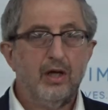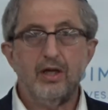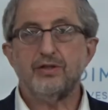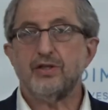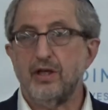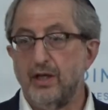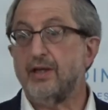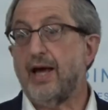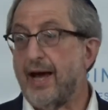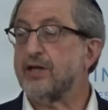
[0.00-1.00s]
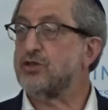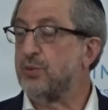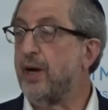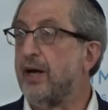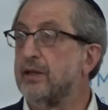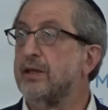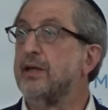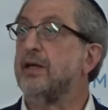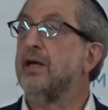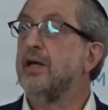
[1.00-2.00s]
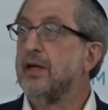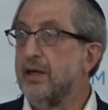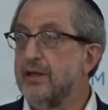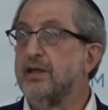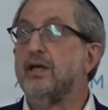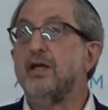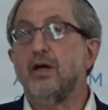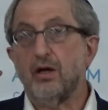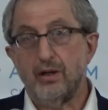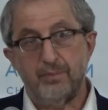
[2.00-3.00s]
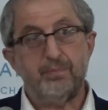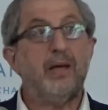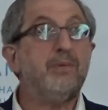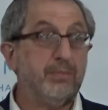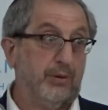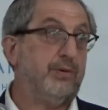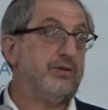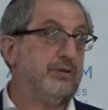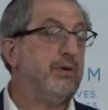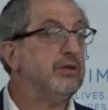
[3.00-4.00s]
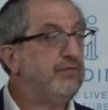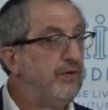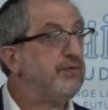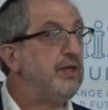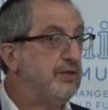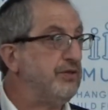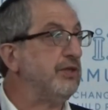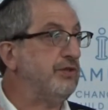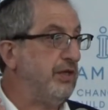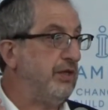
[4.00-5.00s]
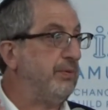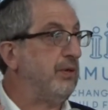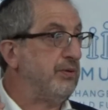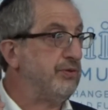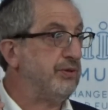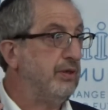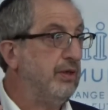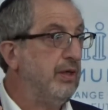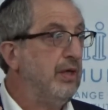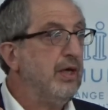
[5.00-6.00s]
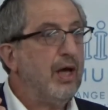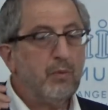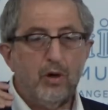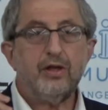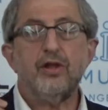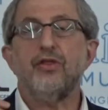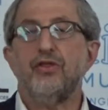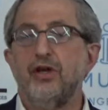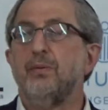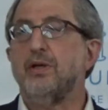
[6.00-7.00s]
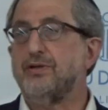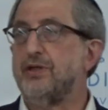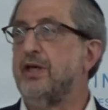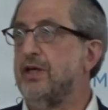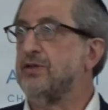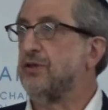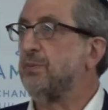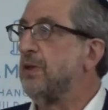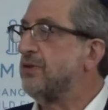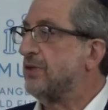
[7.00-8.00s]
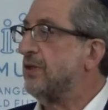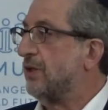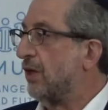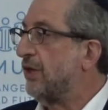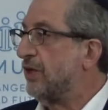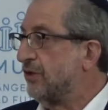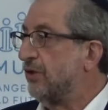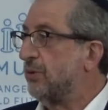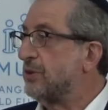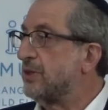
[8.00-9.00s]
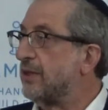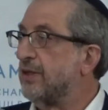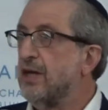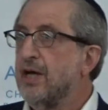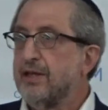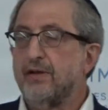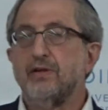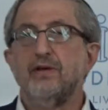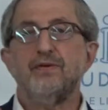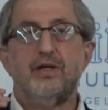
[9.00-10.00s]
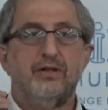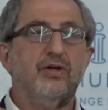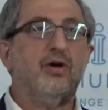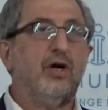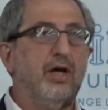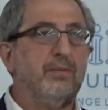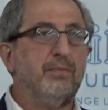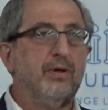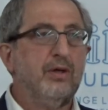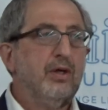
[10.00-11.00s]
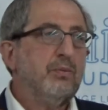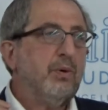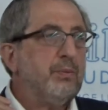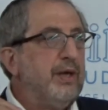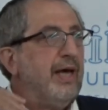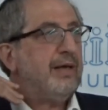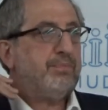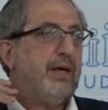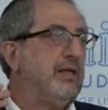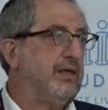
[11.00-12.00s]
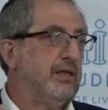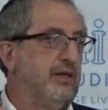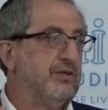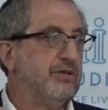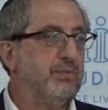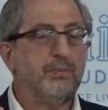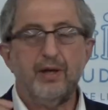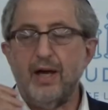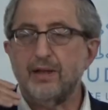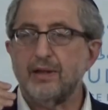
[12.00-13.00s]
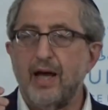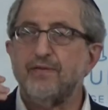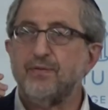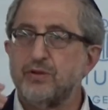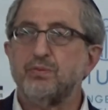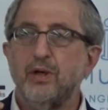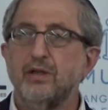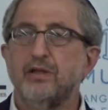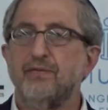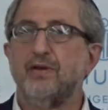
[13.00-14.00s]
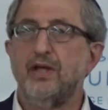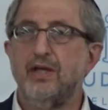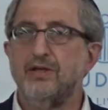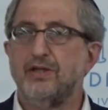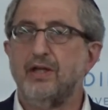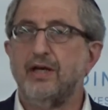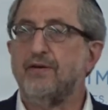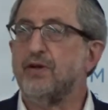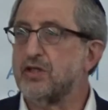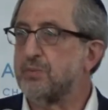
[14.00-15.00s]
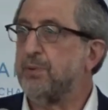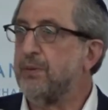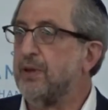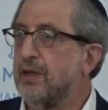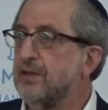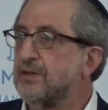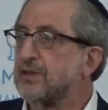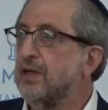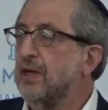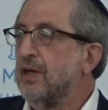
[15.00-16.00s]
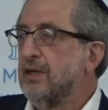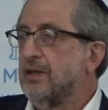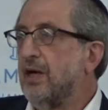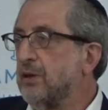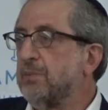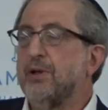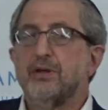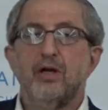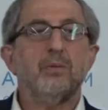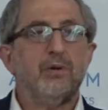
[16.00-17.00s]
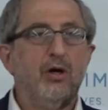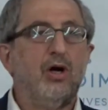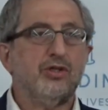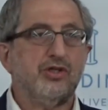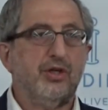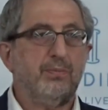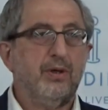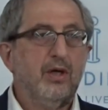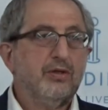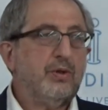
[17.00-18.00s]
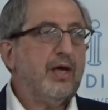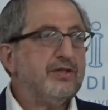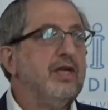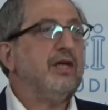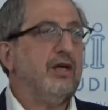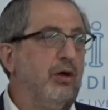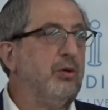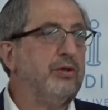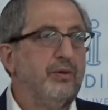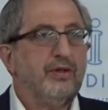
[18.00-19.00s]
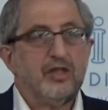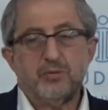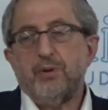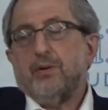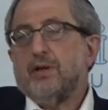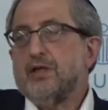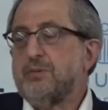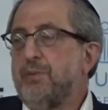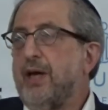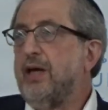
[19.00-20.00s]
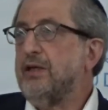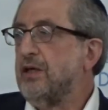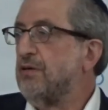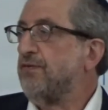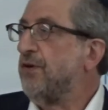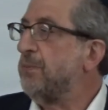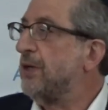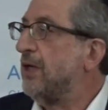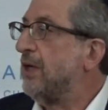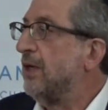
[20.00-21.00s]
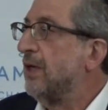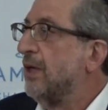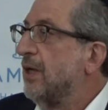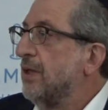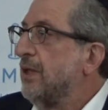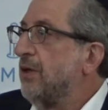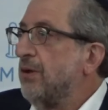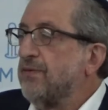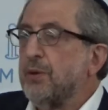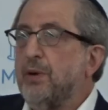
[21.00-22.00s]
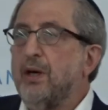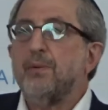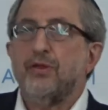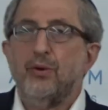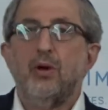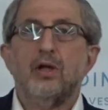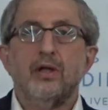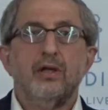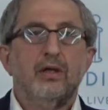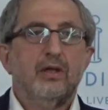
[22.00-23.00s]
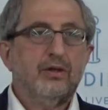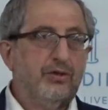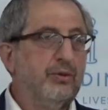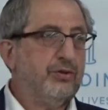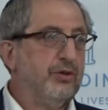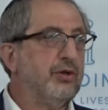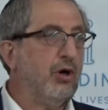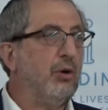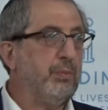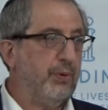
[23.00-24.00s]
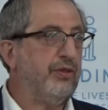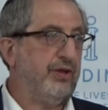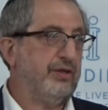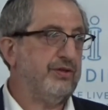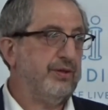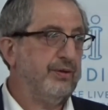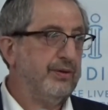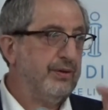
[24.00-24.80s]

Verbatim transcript: is in actuality in the uh, baby boomers, among the 50 and 60 year olds. And one of the theories is, the reason they do is that they lived at a time when we had painkillers, when we had life was relatively easy. They never experienced terrible, terrible hardship. So as they get older and they experience pain and infirmity, they don't have the wherewithal to, to cope with it.